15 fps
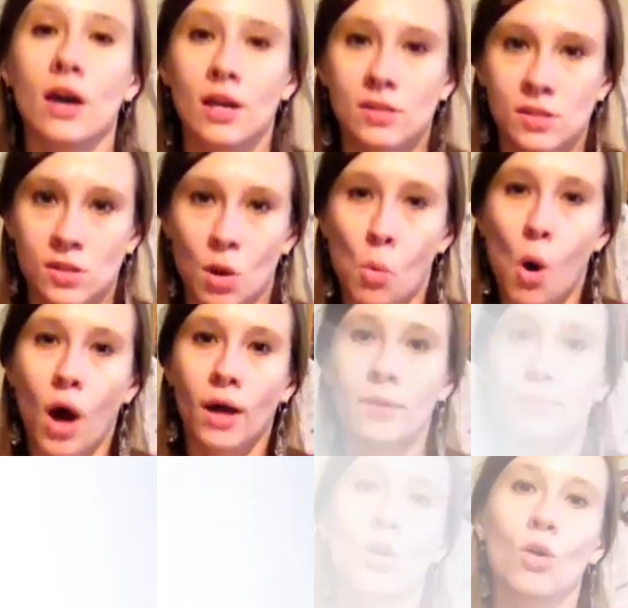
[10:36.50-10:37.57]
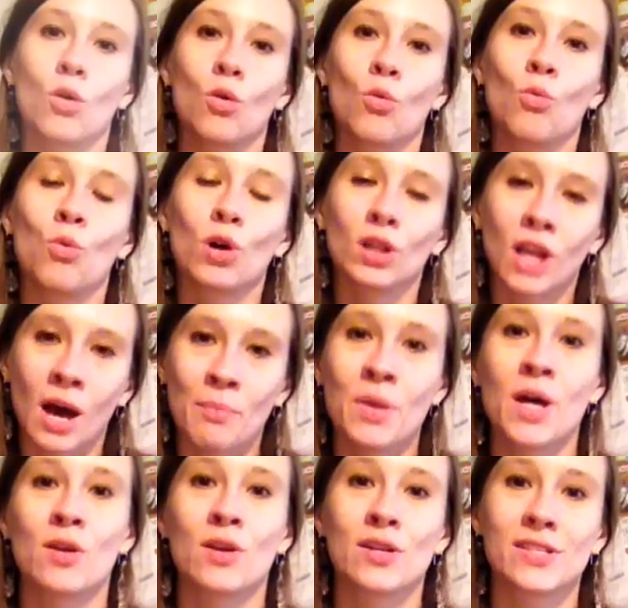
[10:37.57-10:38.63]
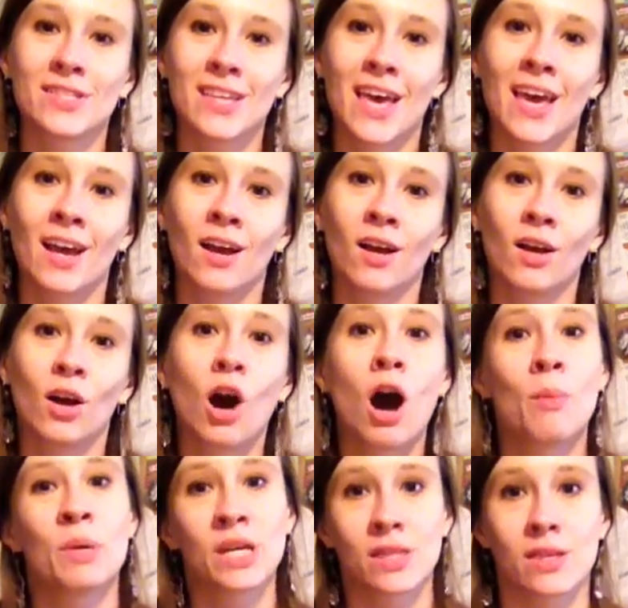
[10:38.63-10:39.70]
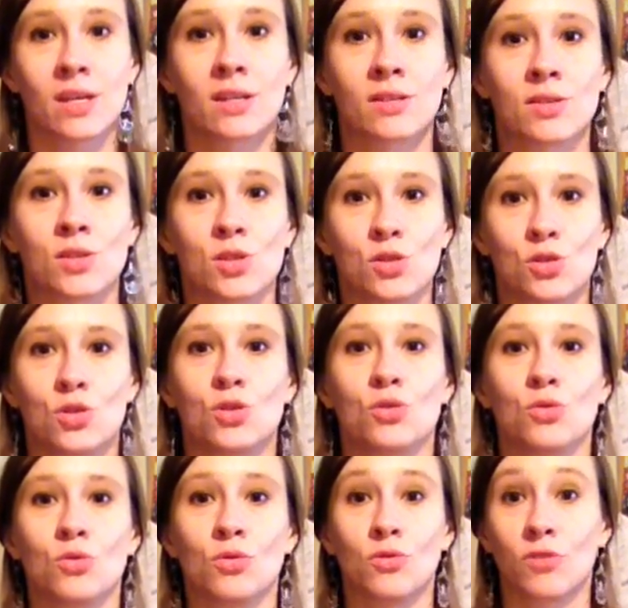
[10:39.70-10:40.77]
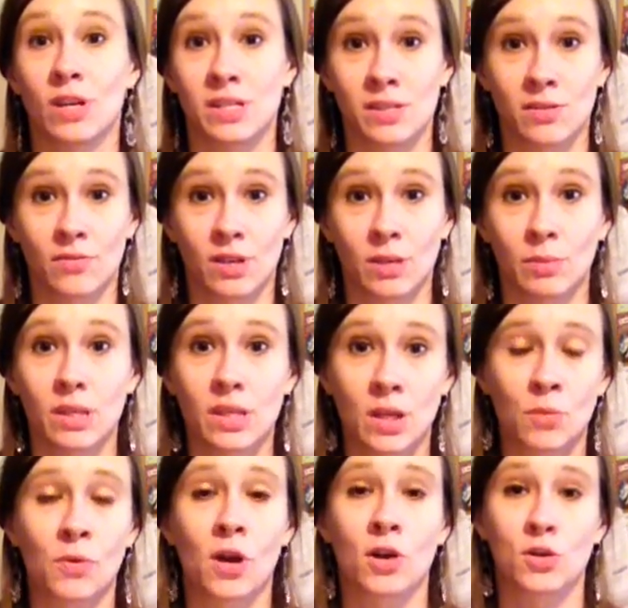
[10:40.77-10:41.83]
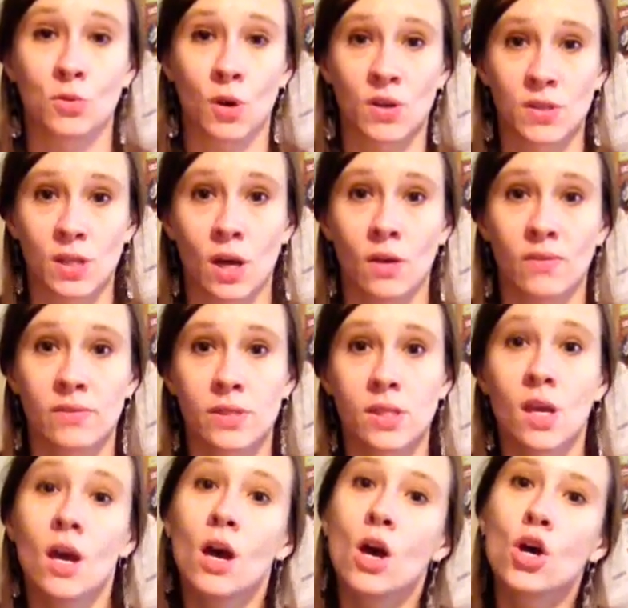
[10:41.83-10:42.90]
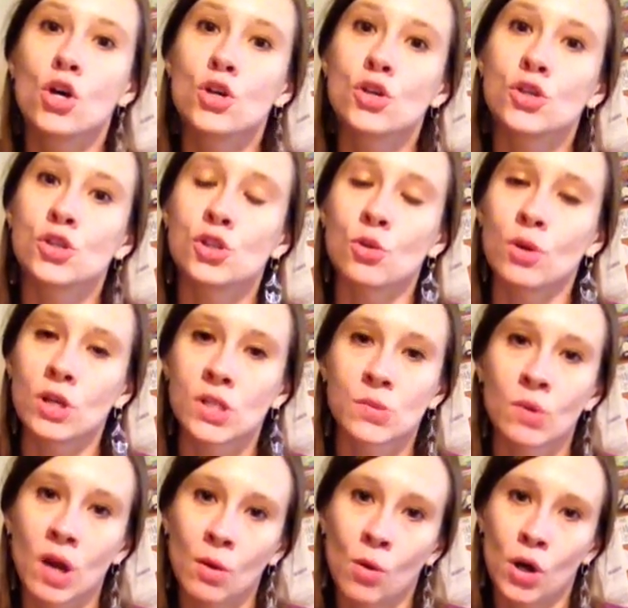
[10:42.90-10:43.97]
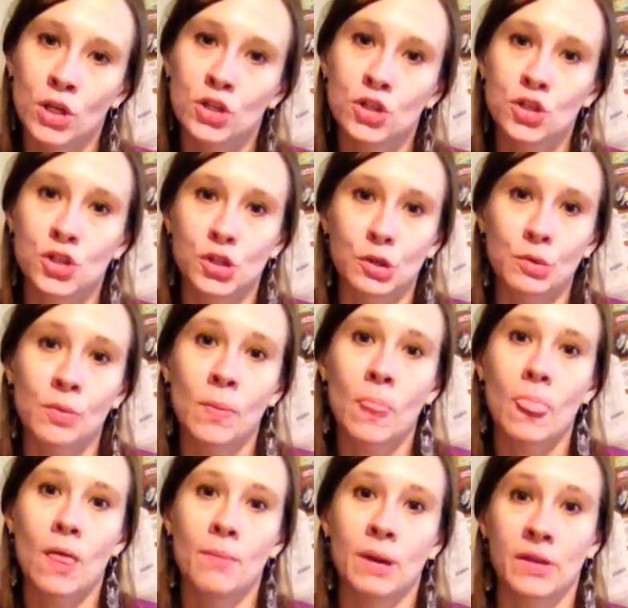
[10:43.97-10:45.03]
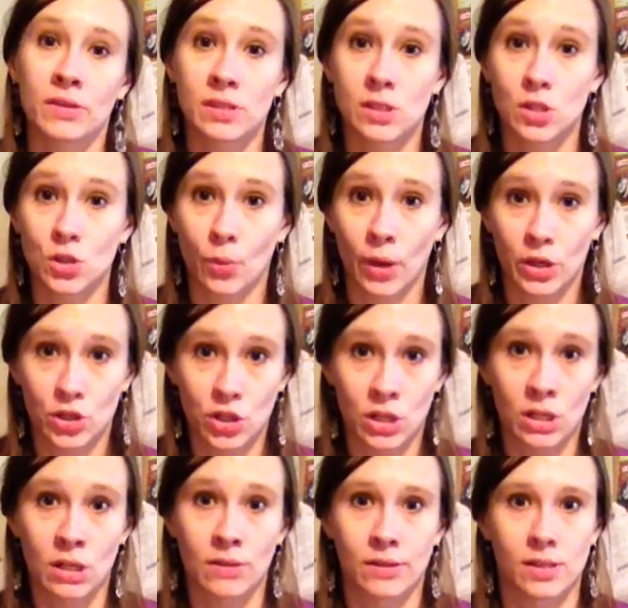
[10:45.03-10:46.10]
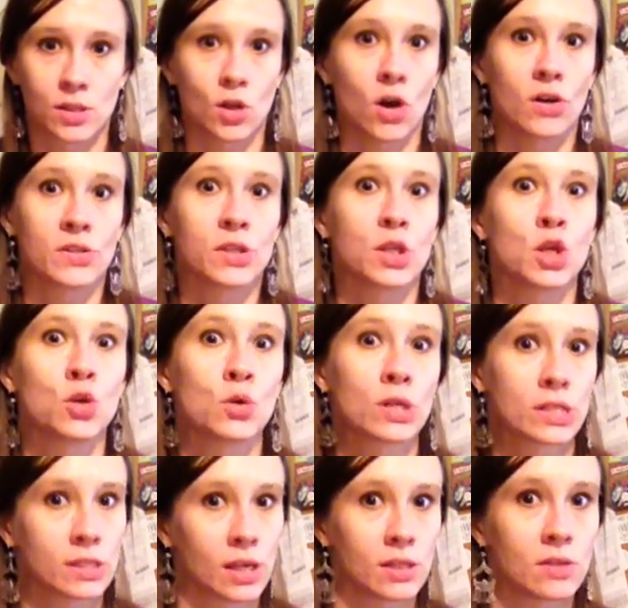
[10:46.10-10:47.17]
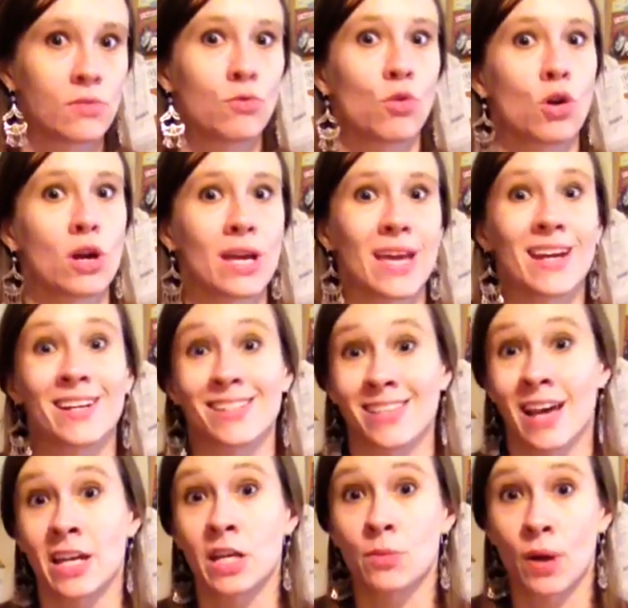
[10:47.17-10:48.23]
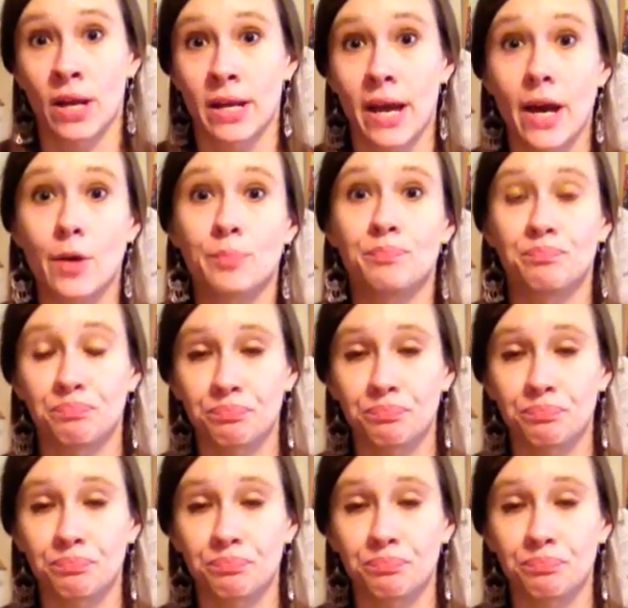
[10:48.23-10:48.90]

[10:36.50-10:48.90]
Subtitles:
and so on. We're a lot better at saying calming things to friends and family than we are to ourselves. So here's what I want you to do about the situation that's causing you excessive worry and anxiety right now.